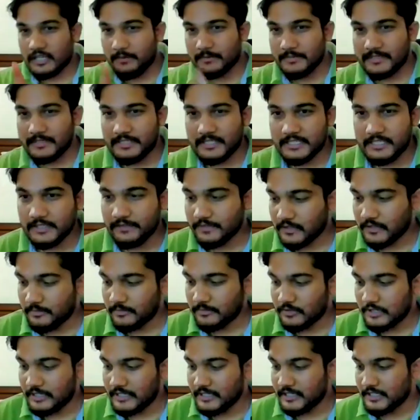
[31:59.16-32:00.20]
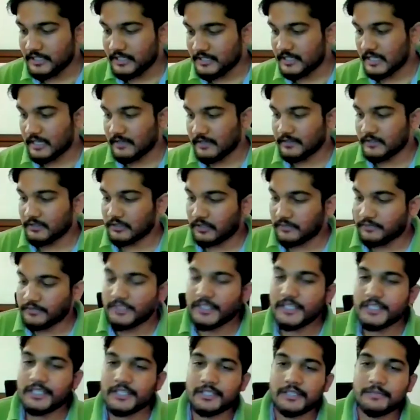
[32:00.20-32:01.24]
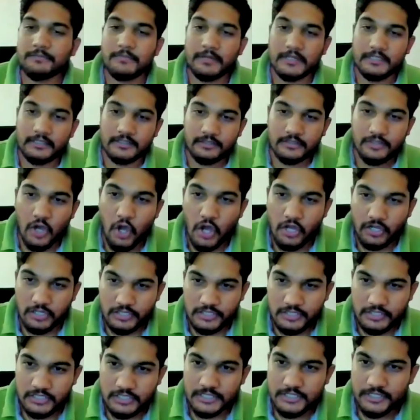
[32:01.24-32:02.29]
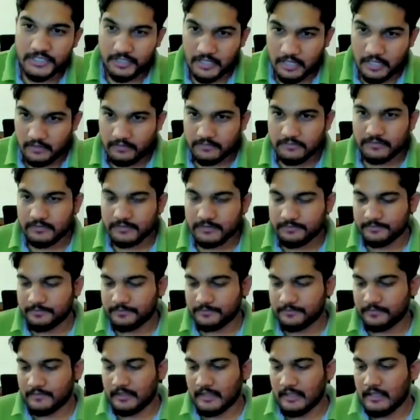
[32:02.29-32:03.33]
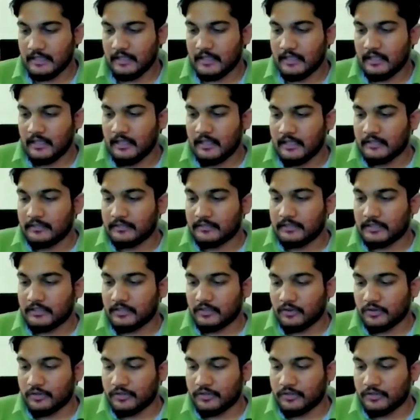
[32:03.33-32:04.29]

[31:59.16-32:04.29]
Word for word: is commencing from 27th of this month, August itself. The